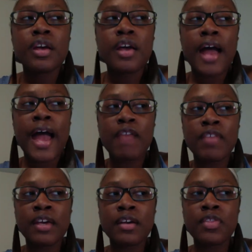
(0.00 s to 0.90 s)

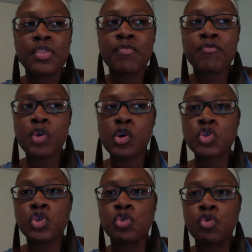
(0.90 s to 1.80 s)
having the
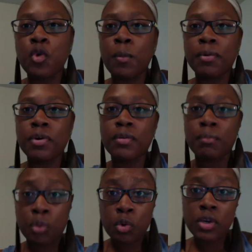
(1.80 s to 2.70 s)
first group
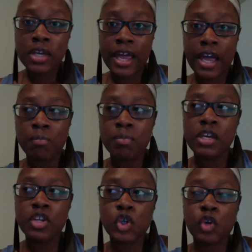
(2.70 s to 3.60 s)
boot camp
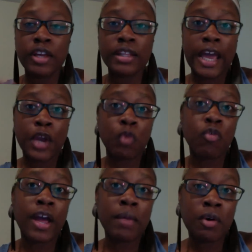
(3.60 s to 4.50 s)
be during
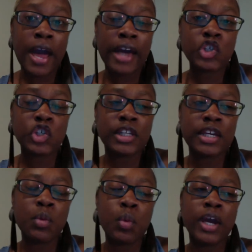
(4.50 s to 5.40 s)
NaNoWriMo,
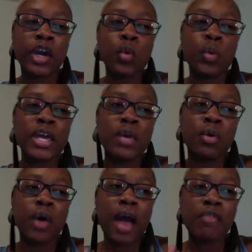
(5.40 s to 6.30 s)
actually, where we
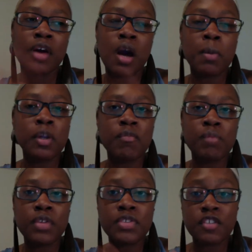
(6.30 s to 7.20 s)
will have a couple of
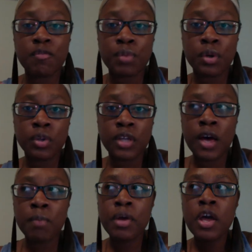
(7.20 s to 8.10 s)
months of build
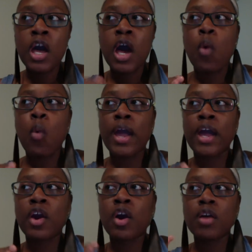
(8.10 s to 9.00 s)
up,
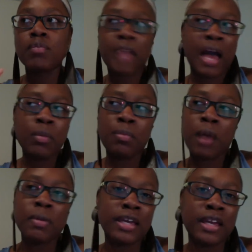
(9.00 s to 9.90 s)
where I would
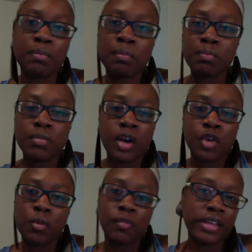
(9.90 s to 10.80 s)
probably get a
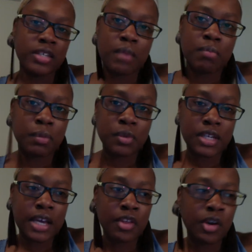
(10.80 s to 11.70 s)
group of 10 people
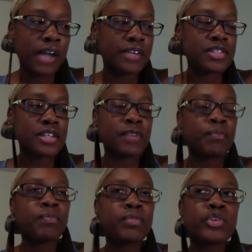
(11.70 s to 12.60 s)
together, honestly,
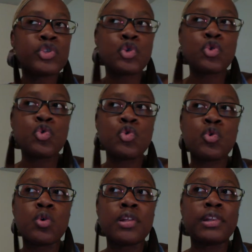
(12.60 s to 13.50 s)

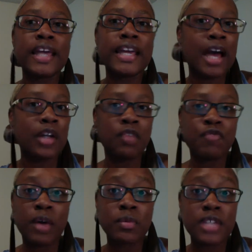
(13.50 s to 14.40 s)
to lay down the
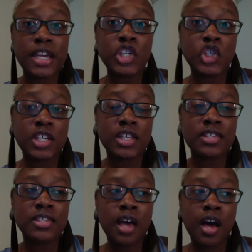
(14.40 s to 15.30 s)

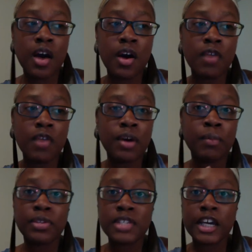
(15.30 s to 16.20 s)
foundations of a
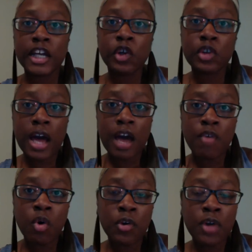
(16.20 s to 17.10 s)
particular
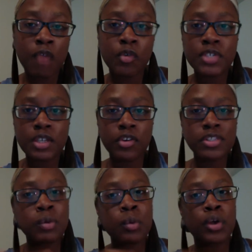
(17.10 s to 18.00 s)
novel or novel series
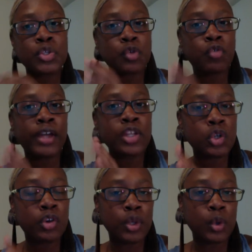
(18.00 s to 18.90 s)
that we want to write
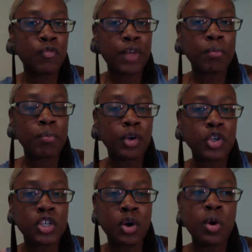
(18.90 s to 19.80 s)
during November.
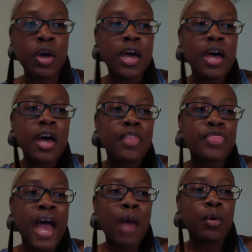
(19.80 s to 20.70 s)
So
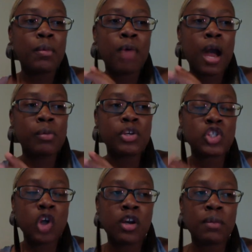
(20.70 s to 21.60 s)
that would probably
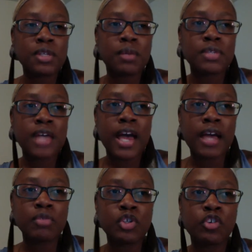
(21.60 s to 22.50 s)
start up
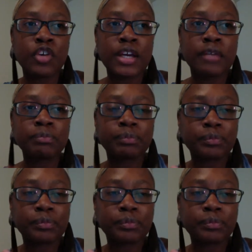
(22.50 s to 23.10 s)
sometime during